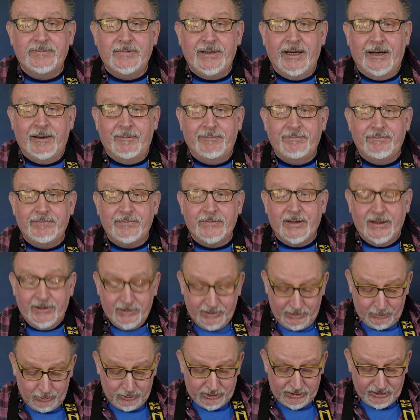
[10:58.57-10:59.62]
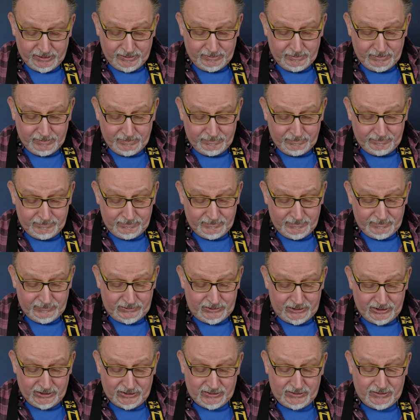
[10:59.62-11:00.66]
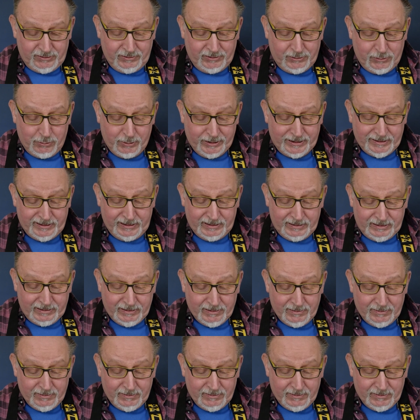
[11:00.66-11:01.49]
Yeah. Also, just quickly